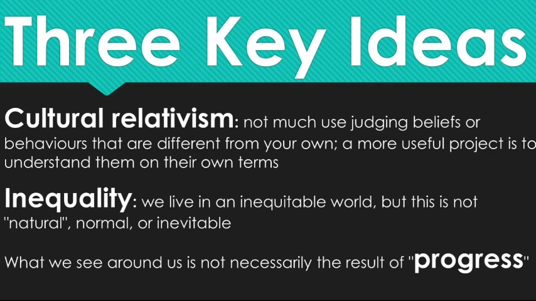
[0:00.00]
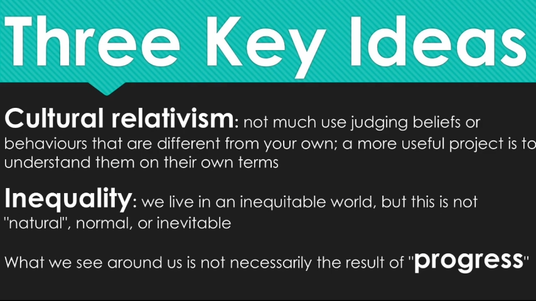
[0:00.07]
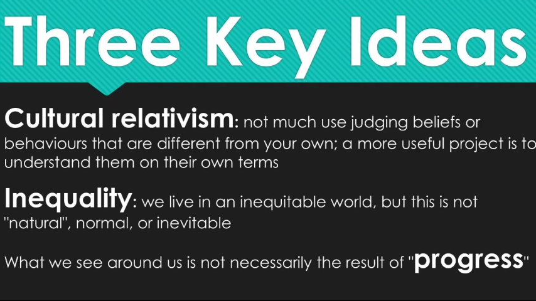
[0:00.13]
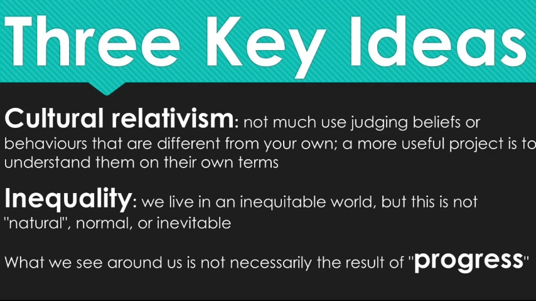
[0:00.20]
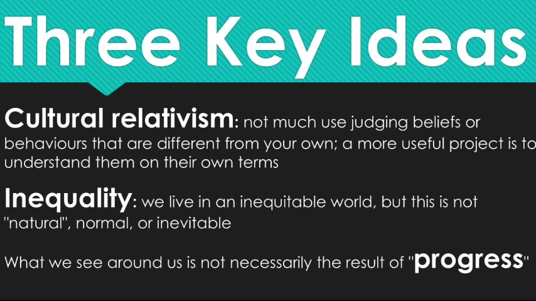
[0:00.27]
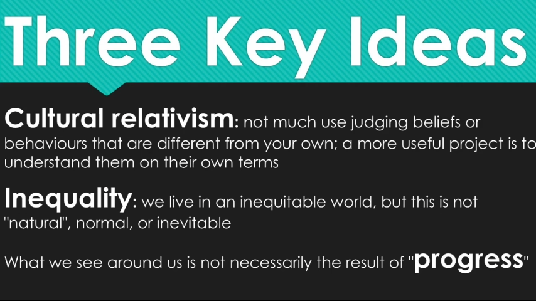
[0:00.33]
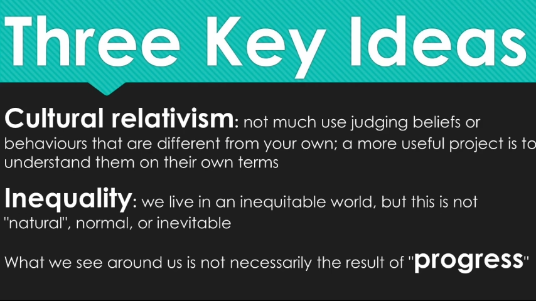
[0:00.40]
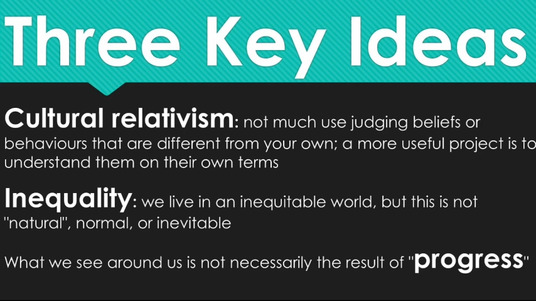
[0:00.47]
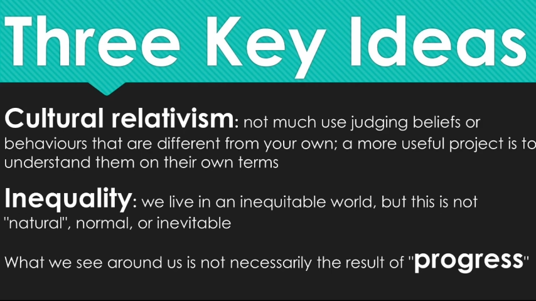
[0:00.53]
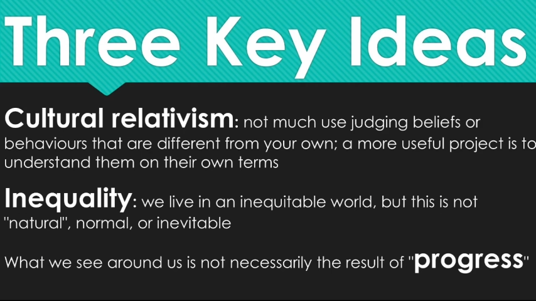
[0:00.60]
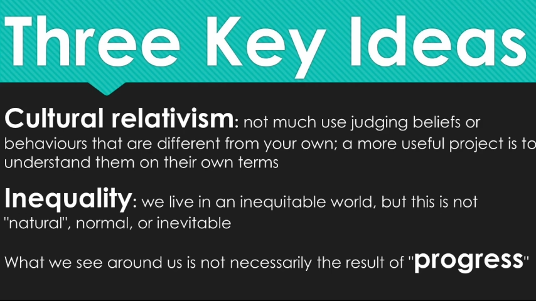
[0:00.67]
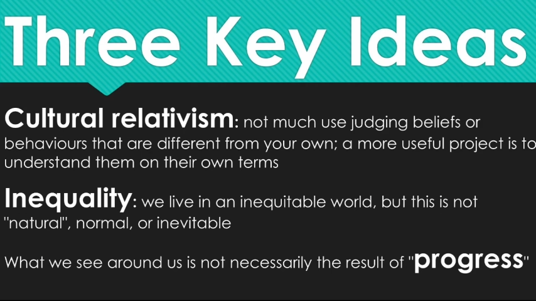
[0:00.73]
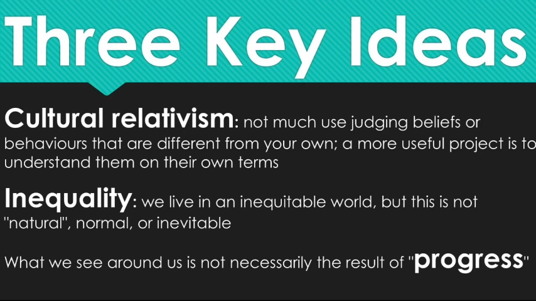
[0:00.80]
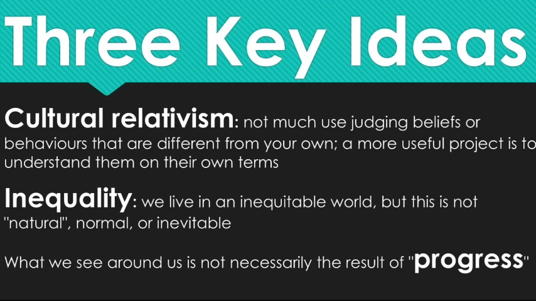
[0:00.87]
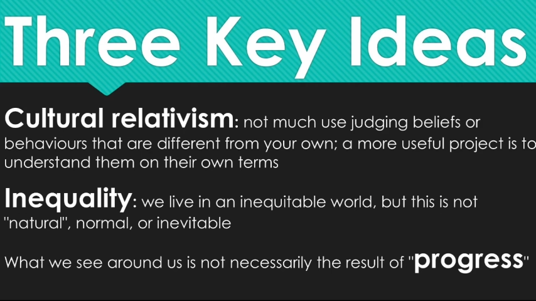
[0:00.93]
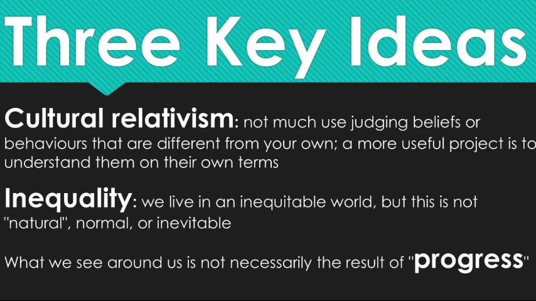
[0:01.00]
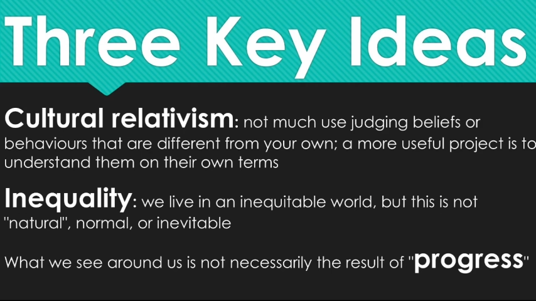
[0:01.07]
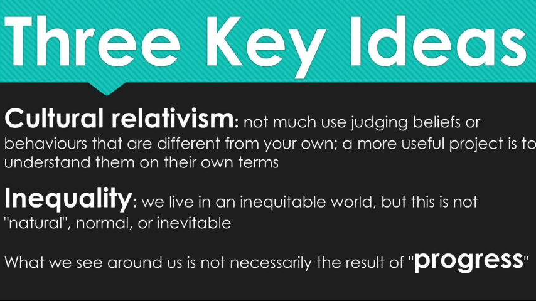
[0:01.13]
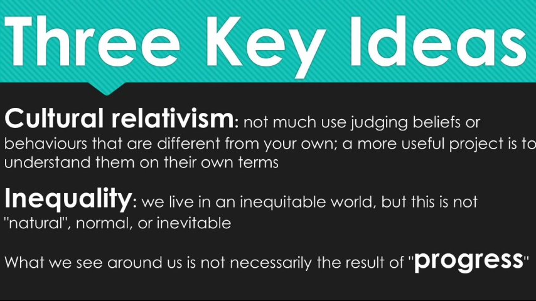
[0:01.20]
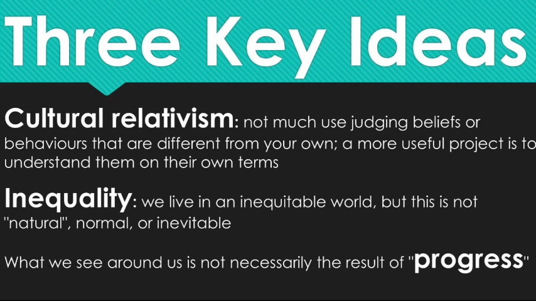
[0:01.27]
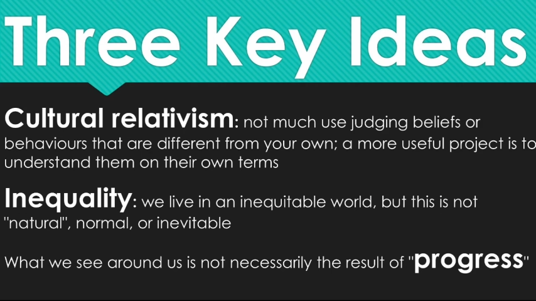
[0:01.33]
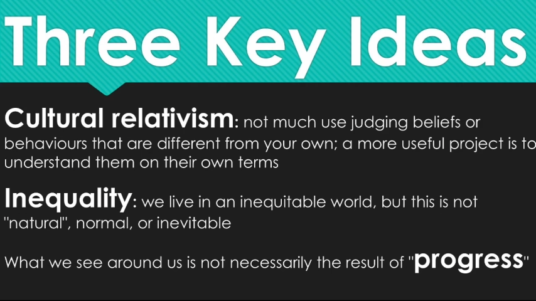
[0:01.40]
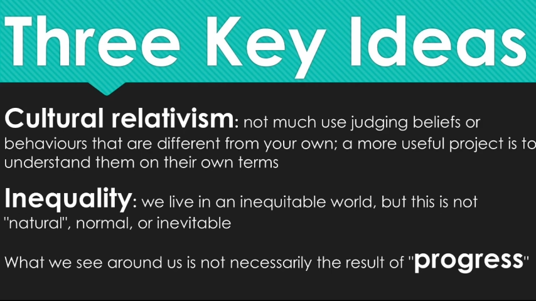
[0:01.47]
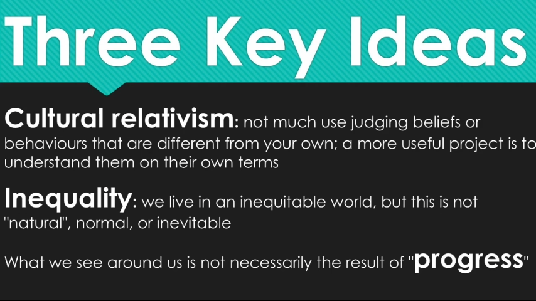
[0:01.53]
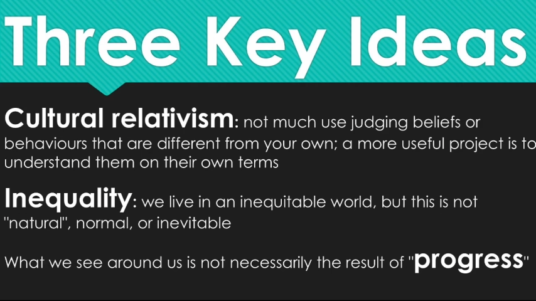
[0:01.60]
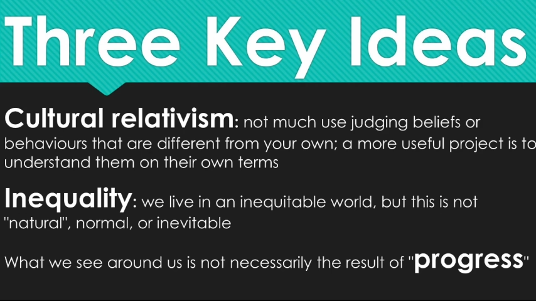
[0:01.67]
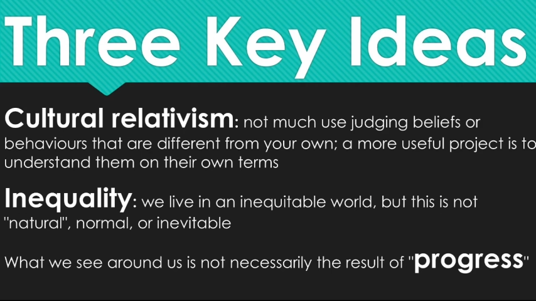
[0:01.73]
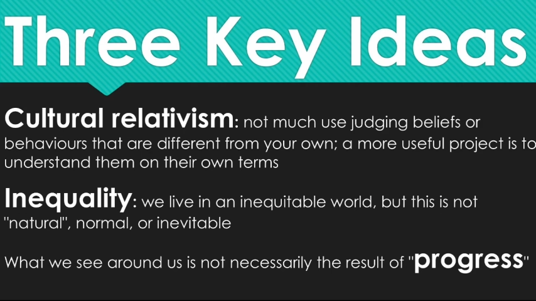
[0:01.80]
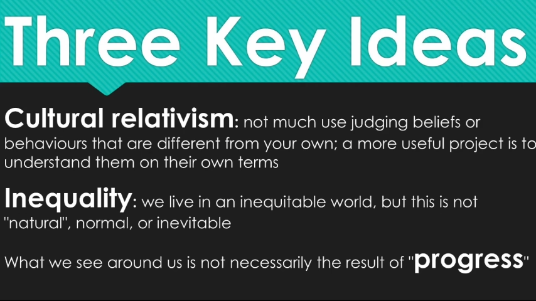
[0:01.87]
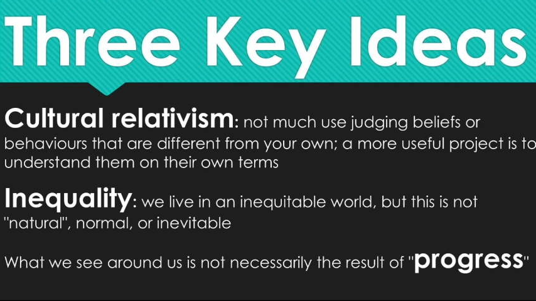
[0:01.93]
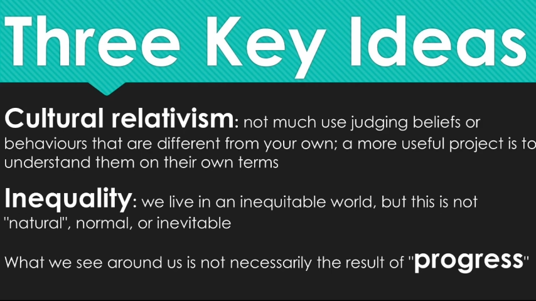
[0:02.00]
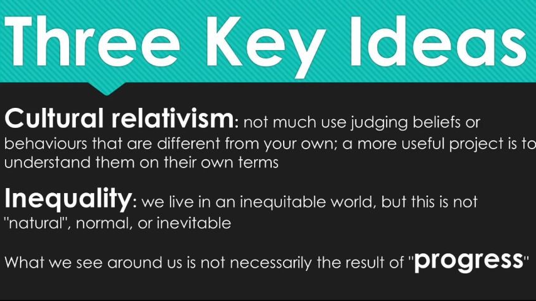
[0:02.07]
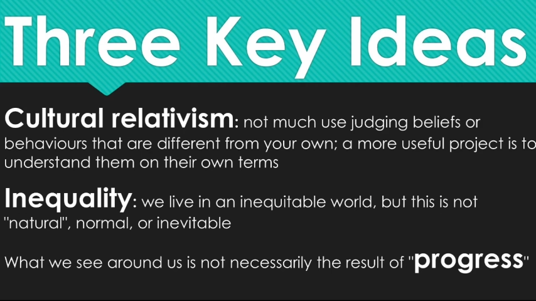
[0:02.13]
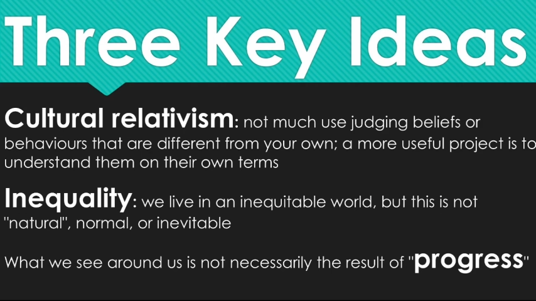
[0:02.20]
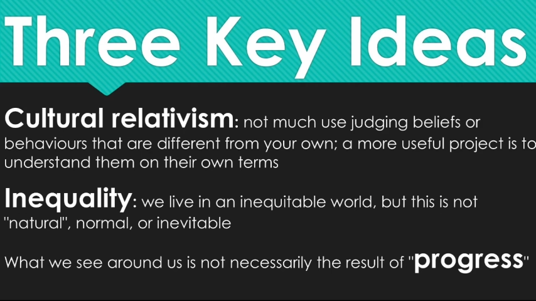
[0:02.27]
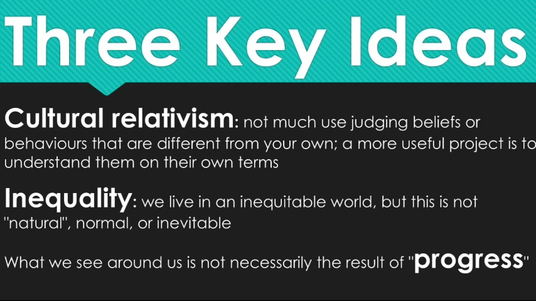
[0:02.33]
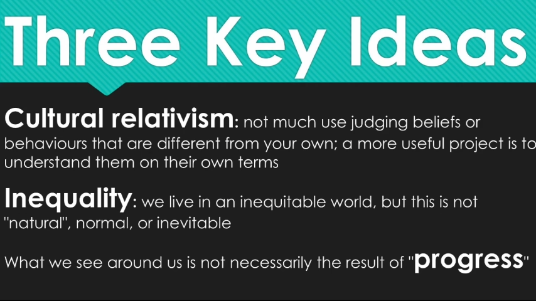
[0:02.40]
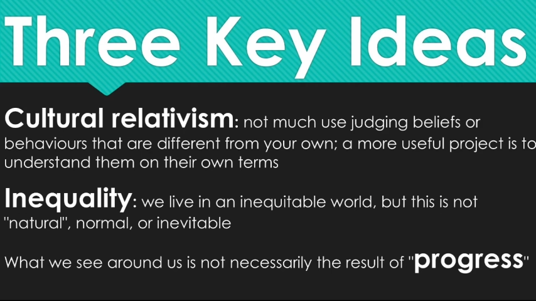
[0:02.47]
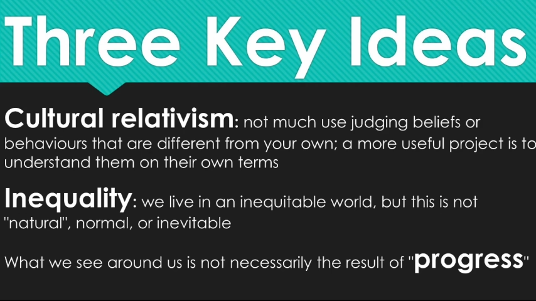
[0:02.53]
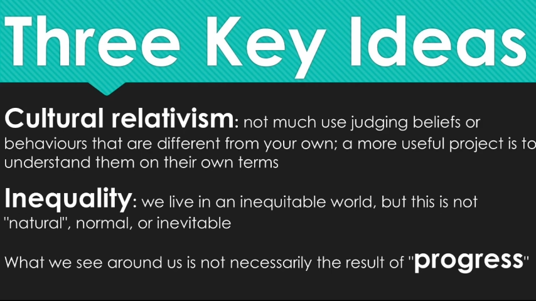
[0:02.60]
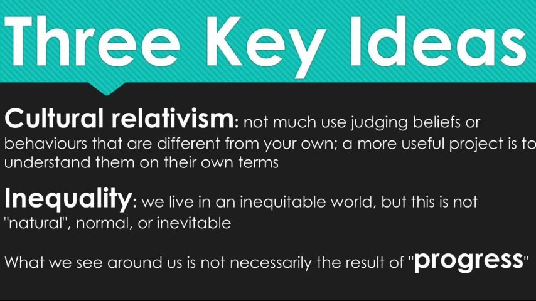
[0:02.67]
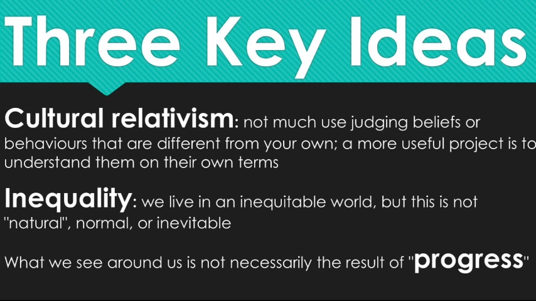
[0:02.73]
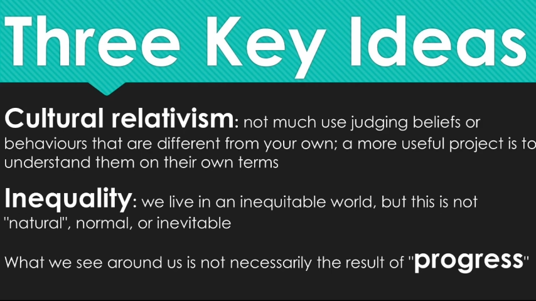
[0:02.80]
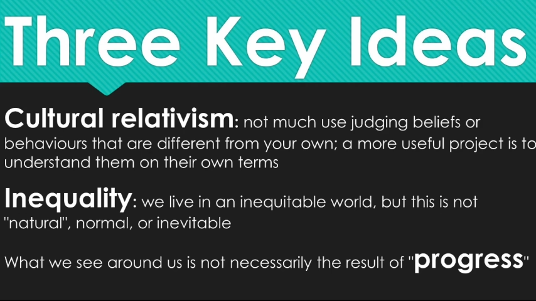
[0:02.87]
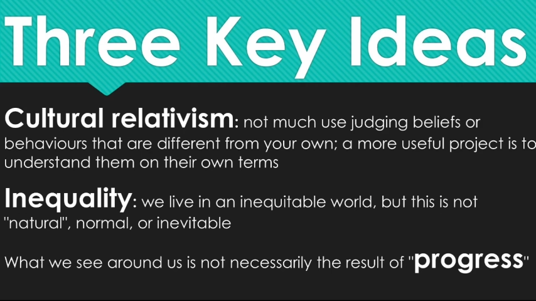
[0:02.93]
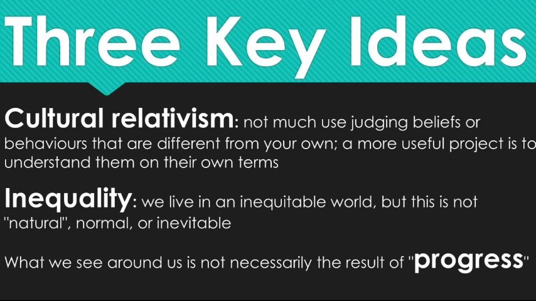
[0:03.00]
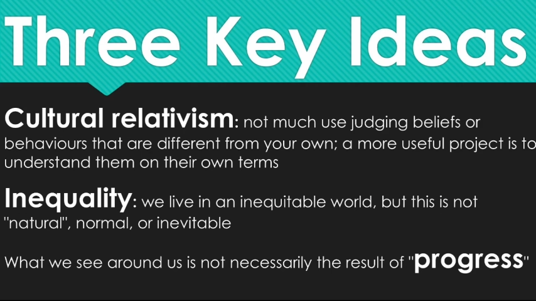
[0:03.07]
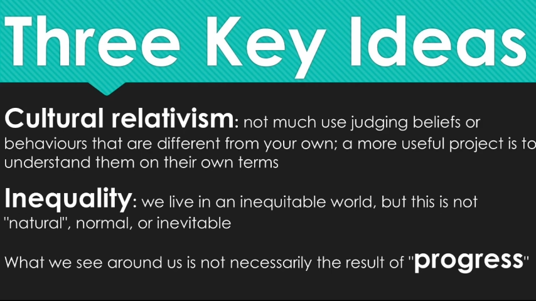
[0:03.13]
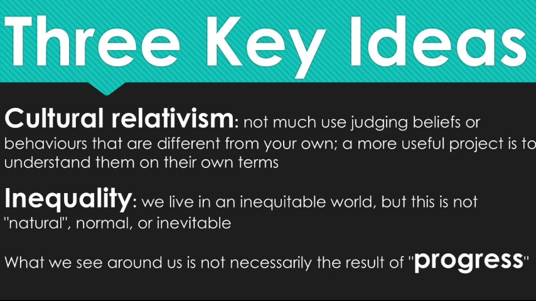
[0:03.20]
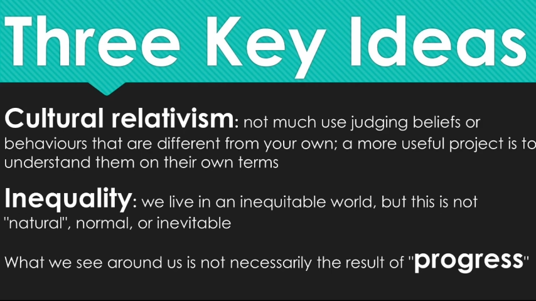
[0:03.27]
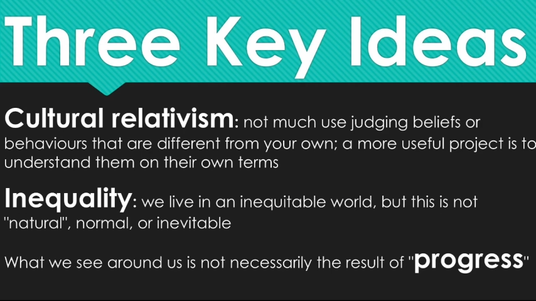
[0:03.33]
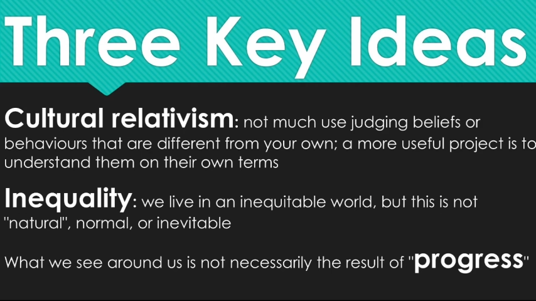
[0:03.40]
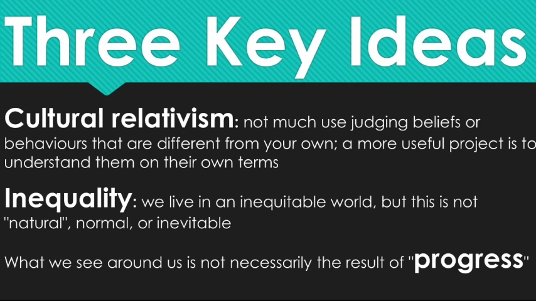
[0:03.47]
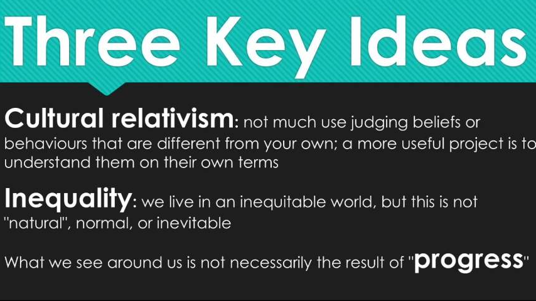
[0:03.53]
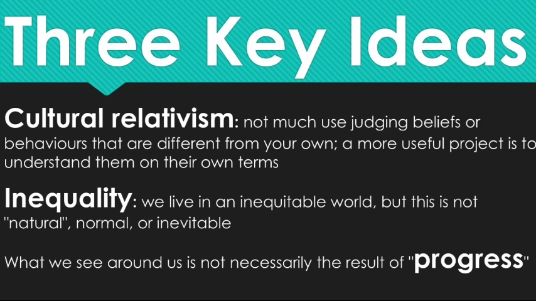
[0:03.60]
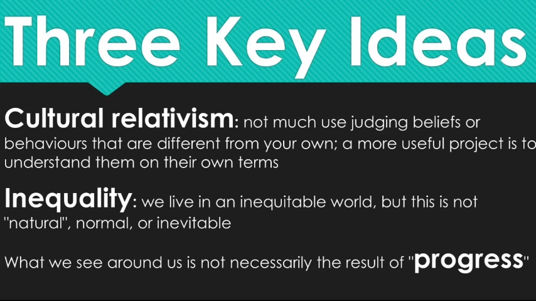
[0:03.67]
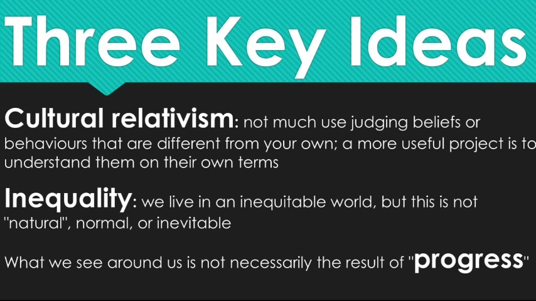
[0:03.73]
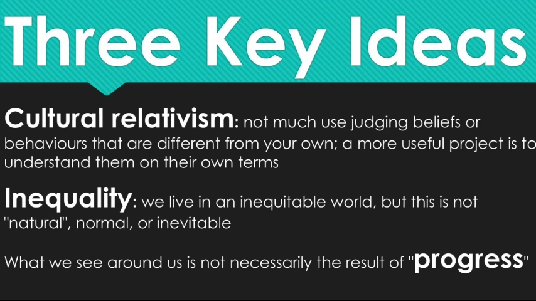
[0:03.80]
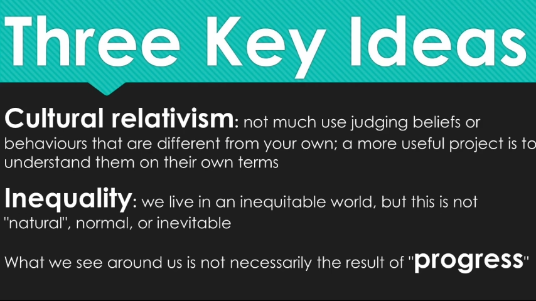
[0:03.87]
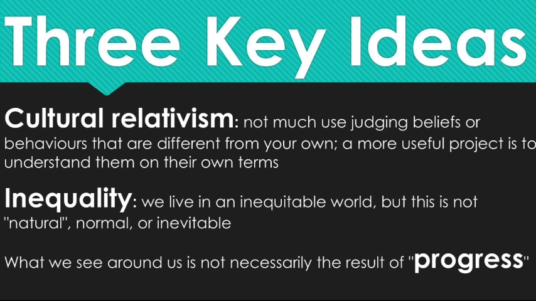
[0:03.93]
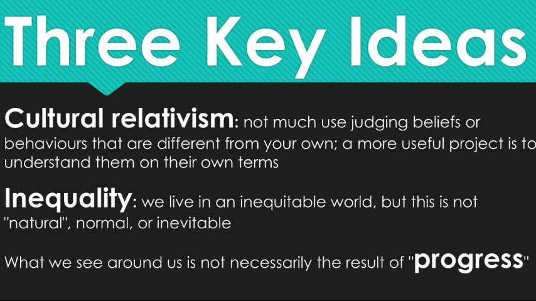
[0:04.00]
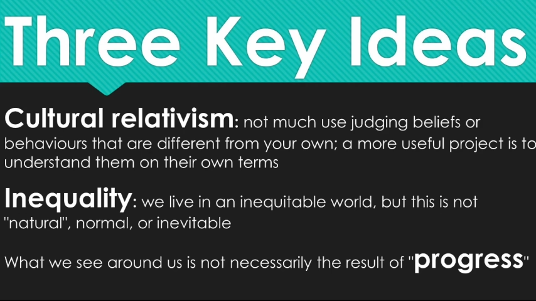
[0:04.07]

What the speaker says: Nobody's mouth can be seen.